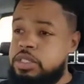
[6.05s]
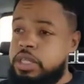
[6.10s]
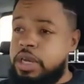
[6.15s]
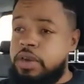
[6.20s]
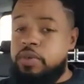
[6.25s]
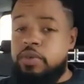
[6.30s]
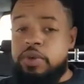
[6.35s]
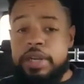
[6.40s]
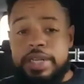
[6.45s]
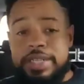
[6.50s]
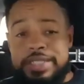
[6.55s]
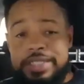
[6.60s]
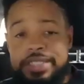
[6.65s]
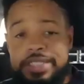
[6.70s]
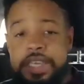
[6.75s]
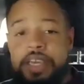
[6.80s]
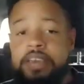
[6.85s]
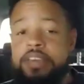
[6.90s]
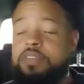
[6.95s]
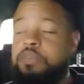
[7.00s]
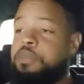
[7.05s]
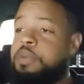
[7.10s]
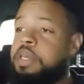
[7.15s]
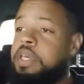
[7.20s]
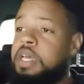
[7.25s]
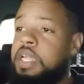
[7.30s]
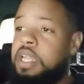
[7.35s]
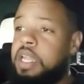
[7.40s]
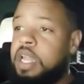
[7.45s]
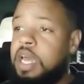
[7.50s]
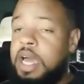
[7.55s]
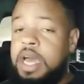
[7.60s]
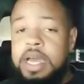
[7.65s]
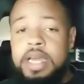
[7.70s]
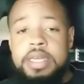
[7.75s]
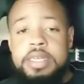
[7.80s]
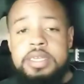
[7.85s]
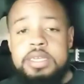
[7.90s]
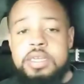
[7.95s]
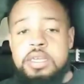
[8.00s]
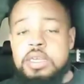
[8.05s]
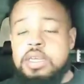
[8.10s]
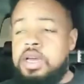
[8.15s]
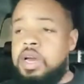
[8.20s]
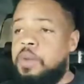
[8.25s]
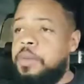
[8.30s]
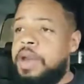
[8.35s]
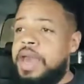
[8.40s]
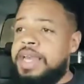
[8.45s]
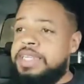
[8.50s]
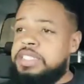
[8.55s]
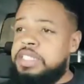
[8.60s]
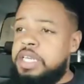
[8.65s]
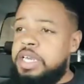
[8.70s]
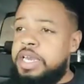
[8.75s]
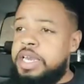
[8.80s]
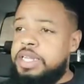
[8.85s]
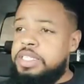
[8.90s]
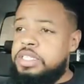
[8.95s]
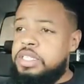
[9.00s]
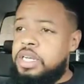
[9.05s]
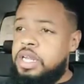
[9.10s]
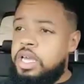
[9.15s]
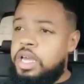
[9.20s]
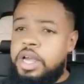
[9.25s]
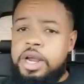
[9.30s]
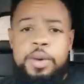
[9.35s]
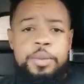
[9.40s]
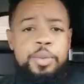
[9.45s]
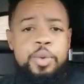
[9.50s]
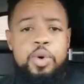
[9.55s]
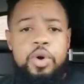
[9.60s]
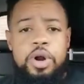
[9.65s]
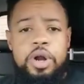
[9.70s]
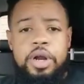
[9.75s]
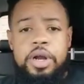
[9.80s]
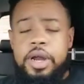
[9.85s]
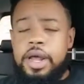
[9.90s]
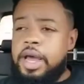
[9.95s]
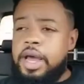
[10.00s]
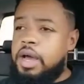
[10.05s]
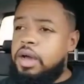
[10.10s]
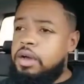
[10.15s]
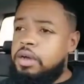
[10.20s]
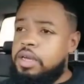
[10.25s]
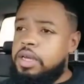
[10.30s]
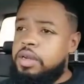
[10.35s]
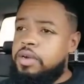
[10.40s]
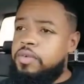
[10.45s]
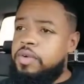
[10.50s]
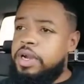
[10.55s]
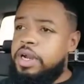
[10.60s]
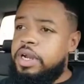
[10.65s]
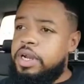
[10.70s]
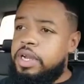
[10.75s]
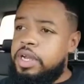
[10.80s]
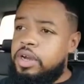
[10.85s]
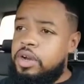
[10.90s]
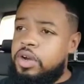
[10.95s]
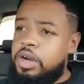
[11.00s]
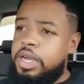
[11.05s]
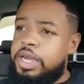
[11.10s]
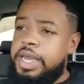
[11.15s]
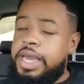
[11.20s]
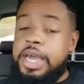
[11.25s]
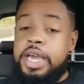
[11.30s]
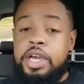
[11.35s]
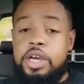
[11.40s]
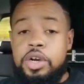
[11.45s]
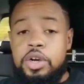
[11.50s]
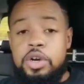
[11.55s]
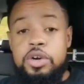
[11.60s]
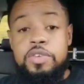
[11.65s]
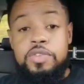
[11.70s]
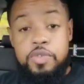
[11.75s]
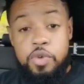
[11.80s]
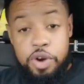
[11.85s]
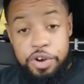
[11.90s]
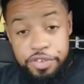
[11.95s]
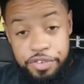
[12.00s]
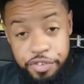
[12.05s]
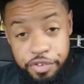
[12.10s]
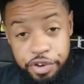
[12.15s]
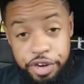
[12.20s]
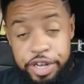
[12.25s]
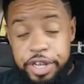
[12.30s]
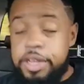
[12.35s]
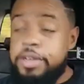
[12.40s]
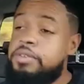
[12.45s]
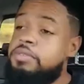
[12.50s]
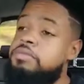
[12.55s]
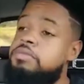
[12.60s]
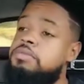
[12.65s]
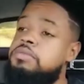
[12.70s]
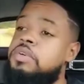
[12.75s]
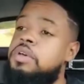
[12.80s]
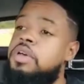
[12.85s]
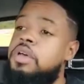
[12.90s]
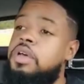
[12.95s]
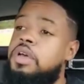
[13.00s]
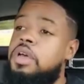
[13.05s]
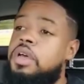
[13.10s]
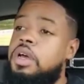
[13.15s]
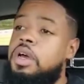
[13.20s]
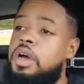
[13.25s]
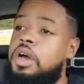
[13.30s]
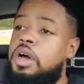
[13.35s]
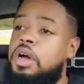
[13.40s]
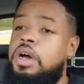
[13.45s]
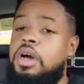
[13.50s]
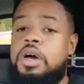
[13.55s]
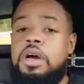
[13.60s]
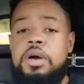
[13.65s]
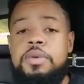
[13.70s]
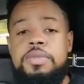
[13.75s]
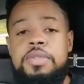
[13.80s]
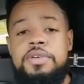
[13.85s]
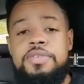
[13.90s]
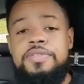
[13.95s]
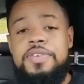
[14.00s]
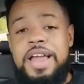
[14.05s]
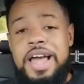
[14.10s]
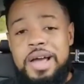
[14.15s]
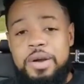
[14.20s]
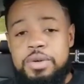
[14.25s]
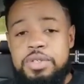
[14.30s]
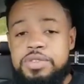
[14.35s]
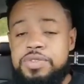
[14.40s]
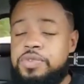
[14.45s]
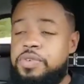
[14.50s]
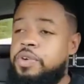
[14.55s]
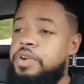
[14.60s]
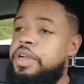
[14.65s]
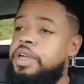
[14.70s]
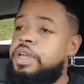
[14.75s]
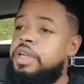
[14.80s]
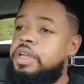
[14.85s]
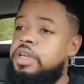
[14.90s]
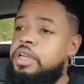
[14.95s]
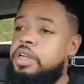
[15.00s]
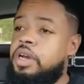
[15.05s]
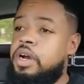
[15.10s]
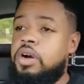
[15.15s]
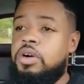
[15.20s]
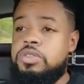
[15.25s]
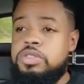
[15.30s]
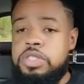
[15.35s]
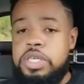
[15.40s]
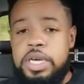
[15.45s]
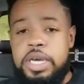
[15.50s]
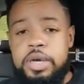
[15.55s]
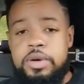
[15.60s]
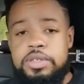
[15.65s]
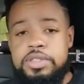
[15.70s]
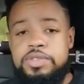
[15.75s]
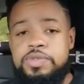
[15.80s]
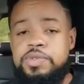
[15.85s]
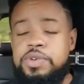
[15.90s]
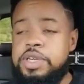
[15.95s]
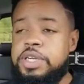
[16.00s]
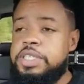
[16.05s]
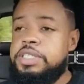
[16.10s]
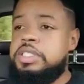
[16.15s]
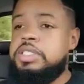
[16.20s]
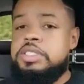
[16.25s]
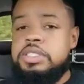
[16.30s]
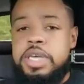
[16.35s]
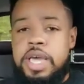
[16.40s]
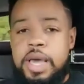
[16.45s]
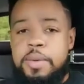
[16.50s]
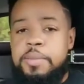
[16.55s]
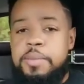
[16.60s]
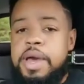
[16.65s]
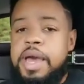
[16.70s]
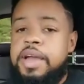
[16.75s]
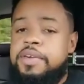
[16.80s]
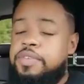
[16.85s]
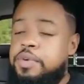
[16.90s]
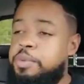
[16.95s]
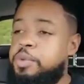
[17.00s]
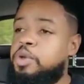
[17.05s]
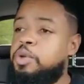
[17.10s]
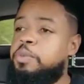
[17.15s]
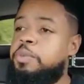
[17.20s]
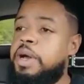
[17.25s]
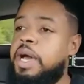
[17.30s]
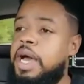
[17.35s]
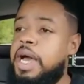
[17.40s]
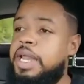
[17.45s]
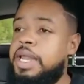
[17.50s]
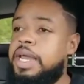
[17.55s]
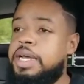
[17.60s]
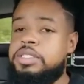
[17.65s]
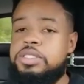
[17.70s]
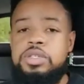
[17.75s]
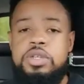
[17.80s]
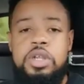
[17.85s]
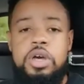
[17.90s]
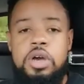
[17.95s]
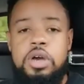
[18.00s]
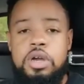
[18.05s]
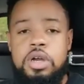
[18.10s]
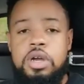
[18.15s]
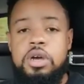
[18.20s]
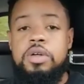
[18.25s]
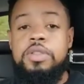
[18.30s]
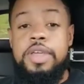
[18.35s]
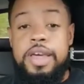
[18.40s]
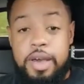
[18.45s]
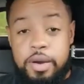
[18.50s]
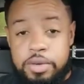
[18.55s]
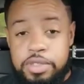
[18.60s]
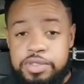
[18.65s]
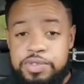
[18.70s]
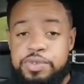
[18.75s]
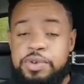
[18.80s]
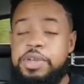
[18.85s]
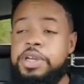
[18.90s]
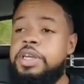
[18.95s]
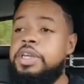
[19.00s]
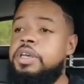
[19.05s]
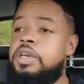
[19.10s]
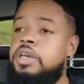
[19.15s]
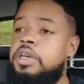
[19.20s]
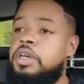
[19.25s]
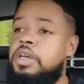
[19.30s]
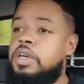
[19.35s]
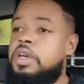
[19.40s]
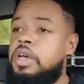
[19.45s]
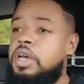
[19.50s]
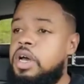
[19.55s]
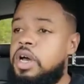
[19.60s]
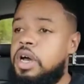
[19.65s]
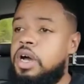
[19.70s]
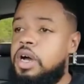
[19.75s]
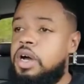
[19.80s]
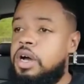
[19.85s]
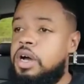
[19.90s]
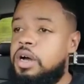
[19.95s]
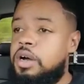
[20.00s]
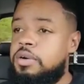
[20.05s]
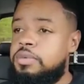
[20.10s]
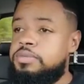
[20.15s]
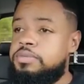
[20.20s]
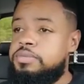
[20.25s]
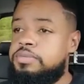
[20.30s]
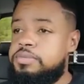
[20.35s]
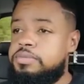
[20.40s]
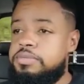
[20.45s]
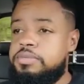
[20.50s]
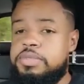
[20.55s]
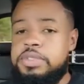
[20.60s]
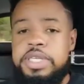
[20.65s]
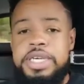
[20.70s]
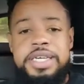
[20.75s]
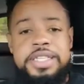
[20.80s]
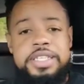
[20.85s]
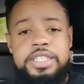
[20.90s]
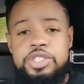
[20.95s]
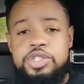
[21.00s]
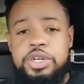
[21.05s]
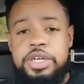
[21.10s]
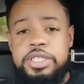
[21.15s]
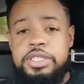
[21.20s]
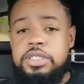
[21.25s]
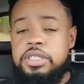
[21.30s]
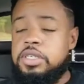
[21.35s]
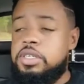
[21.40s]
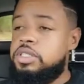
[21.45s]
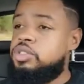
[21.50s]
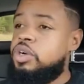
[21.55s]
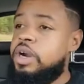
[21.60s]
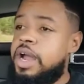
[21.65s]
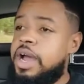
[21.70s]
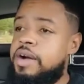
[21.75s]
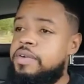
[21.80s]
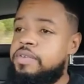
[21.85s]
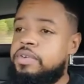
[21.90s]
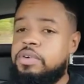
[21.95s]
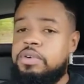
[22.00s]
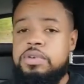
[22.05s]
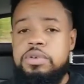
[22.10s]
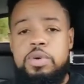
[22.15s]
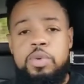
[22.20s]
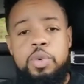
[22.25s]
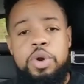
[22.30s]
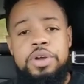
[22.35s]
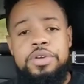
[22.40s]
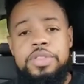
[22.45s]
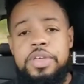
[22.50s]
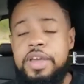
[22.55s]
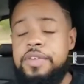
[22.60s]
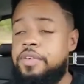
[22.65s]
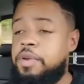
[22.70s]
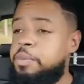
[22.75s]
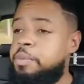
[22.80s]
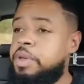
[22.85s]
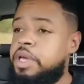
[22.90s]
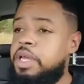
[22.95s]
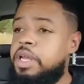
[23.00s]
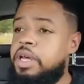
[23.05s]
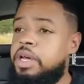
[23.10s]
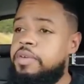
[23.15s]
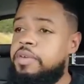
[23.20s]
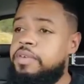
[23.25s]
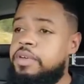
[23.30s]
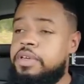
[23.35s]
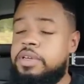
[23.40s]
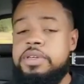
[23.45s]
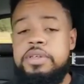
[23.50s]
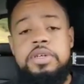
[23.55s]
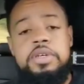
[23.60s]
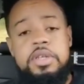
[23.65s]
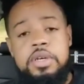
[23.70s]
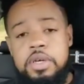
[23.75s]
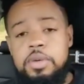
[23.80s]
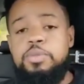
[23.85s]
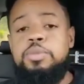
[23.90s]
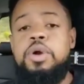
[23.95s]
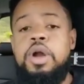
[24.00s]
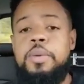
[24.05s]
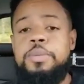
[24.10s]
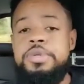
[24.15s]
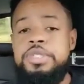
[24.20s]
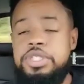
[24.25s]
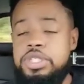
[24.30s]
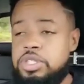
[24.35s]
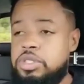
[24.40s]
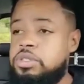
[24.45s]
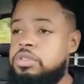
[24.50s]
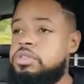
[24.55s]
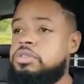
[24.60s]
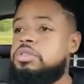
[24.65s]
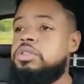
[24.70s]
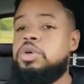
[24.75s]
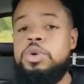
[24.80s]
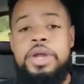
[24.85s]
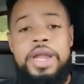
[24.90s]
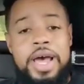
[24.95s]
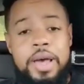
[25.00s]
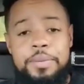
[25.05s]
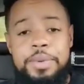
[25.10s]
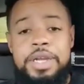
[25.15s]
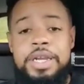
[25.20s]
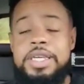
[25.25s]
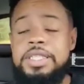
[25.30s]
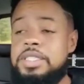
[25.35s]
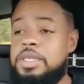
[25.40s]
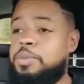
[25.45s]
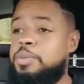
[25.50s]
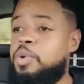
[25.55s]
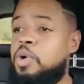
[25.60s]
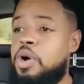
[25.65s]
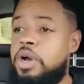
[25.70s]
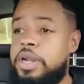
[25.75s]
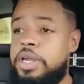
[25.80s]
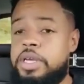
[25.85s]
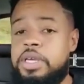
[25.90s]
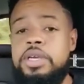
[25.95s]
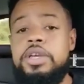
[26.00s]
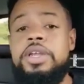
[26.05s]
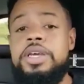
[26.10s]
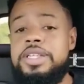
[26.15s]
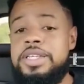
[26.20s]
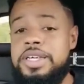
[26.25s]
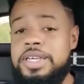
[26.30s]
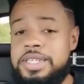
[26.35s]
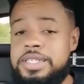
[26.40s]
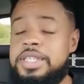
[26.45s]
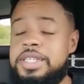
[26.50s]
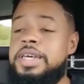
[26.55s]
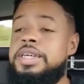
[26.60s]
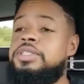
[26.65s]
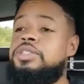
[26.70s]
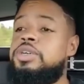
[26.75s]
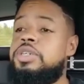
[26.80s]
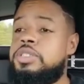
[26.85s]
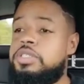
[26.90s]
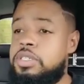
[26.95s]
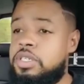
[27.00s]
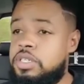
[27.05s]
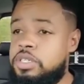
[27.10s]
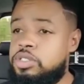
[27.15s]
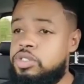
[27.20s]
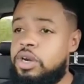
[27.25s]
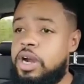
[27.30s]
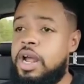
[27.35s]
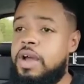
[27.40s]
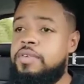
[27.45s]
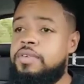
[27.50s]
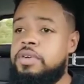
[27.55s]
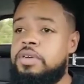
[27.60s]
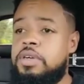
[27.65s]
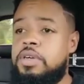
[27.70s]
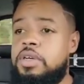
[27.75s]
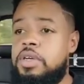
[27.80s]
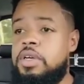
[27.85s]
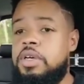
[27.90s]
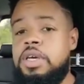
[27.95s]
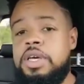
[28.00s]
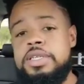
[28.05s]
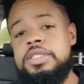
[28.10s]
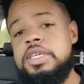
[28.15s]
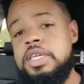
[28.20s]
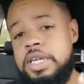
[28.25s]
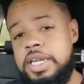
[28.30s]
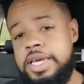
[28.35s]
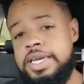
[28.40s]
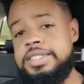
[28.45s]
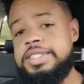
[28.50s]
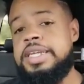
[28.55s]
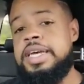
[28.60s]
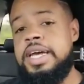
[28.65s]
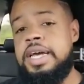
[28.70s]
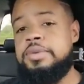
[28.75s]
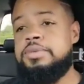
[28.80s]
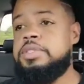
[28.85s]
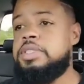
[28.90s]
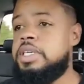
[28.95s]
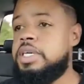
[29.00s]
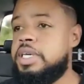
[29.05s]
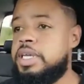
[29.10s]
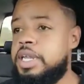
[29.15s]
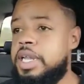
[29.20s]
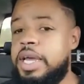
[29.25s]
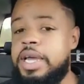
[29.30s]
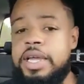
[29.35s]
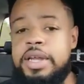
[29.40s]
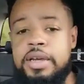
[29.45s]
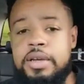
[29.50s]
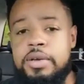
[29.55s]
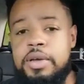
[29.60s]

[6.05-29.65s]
They really saved me a lot. I'm actually headed to the airport now, getting ready to go to Cancun for free. Um, the flight was free, the hotel was free. Just got back from Dubai not too long ago. That was free. Um, did the tricks to the travel, worth every bit of it. Promise you, you will not be disappointed. You need to get that tricks to the travel. Until next time, see you later.